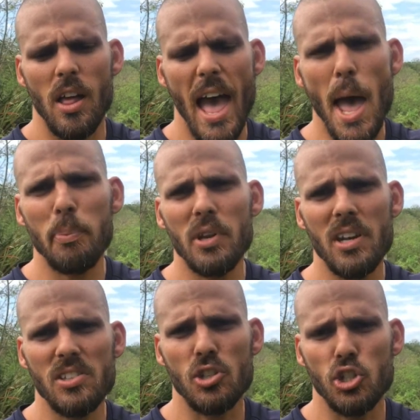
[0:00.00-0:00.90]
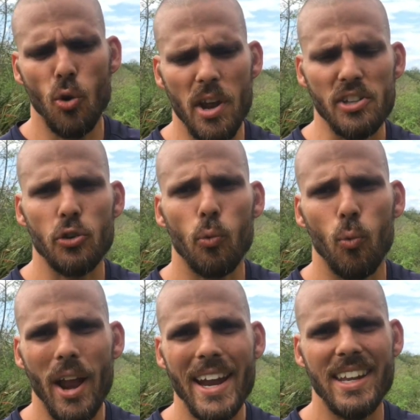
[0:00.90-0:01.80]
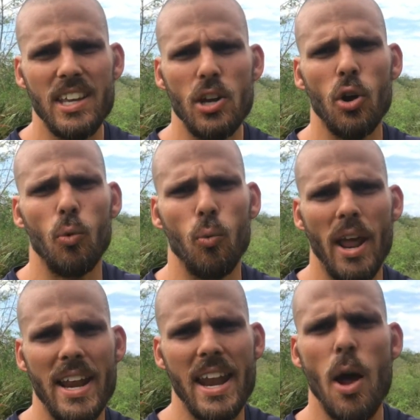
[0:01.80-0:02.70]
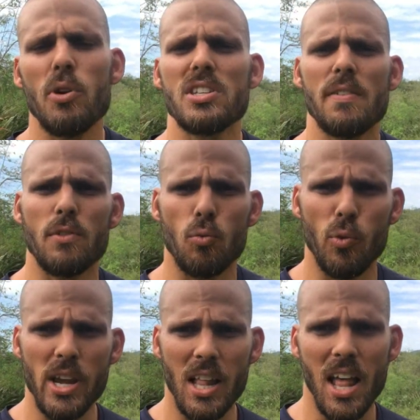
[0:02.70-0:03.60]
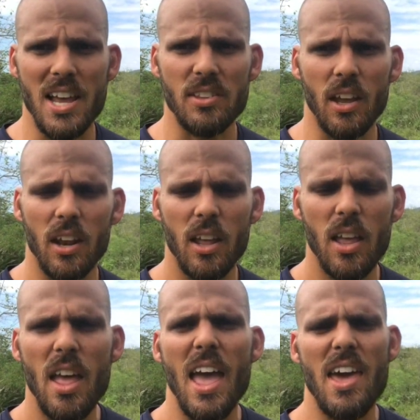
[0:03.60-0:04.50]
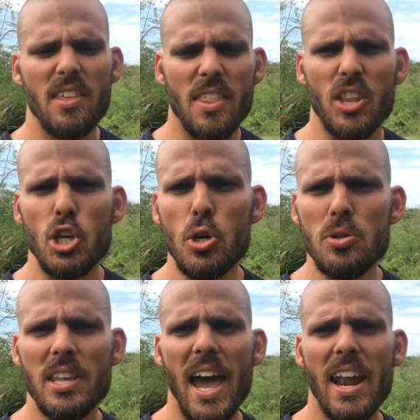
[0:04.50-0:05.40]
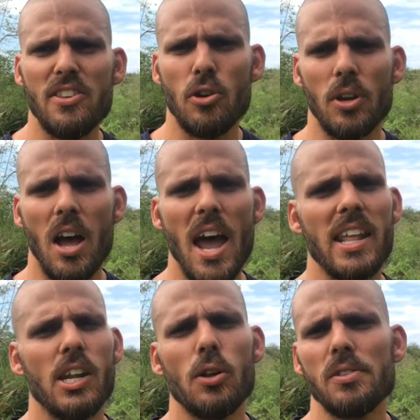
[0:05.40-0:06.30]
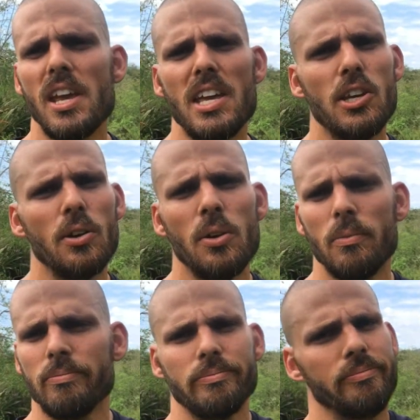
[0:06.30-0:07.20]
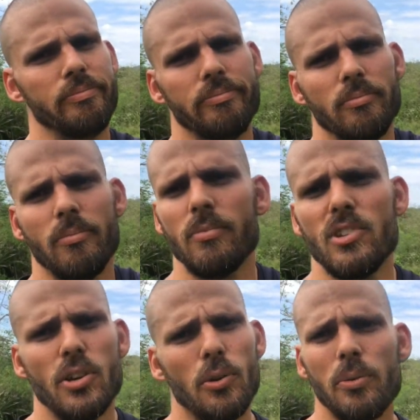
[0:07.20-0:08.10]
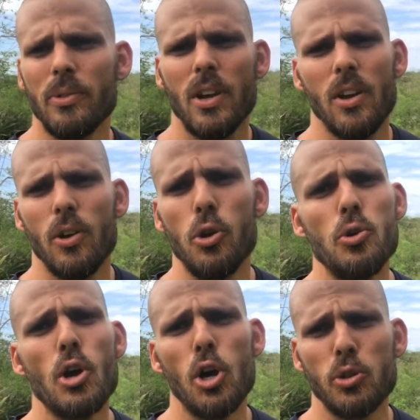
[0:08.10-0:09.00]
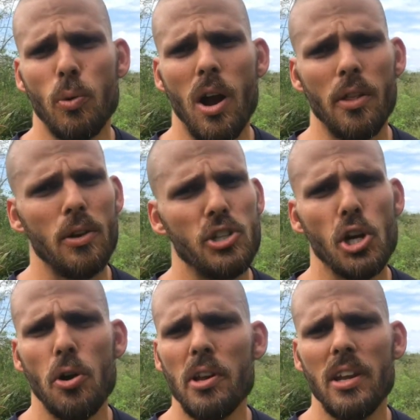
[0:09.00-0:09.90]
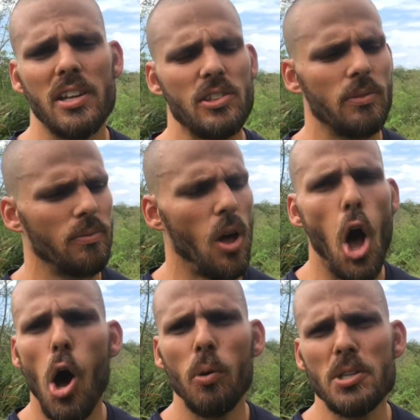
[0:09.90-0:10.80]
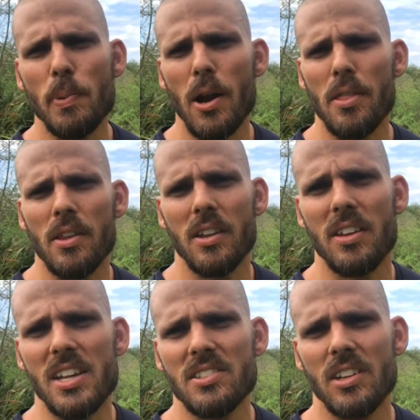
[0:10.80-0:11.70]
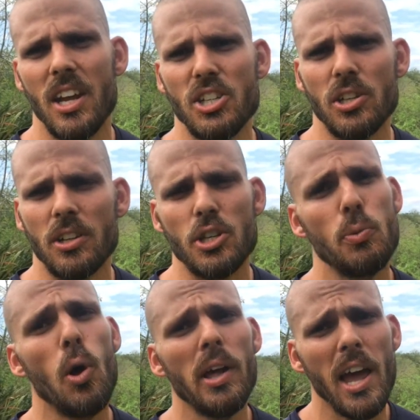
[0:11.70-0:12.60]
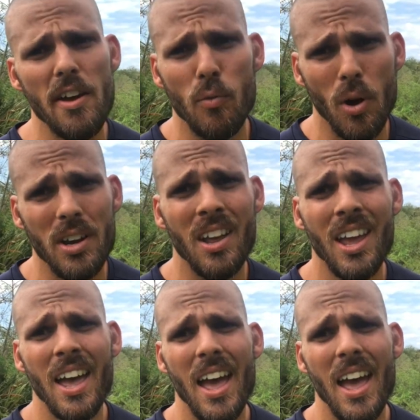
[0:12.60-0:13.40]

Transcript: Happiness and joy is right here, right now. We just have to realize it and then use that as our guide, and it'll take you to who knows where. The journey is always better than the destination, because we only have one